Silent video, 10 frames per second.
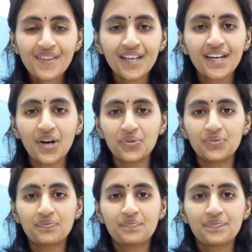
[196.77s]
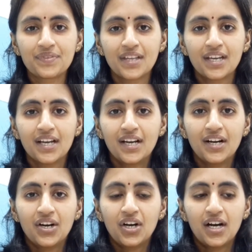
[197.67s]
Now,
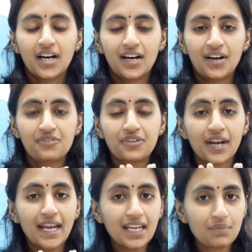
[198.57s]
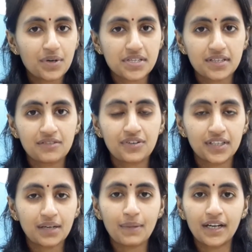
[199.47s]
for any person, for
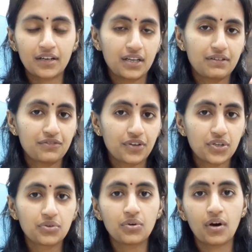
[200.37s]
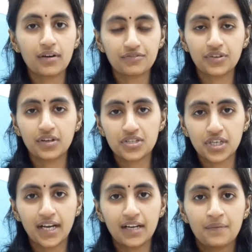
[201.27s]
that matter, even for you or for your
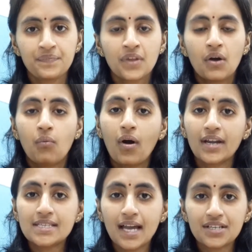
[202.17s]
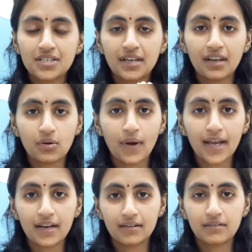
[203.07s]
child, what is actually
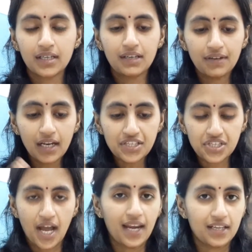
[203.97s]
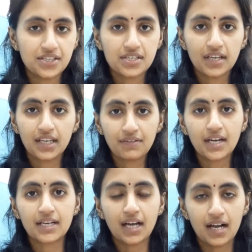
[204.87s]
required, given a challenge, given
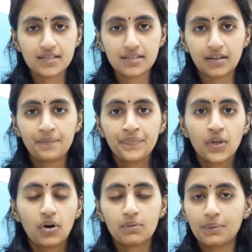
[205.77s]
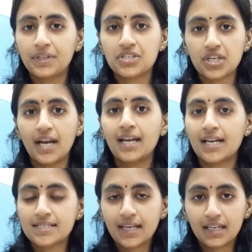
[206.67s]
a task, or maybe the child
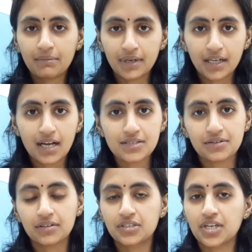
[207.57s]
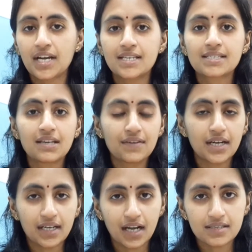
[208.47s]
has taken up a task, or the child is given
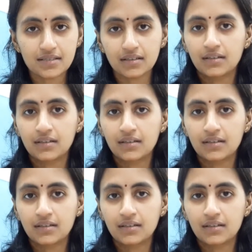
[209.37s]
a task,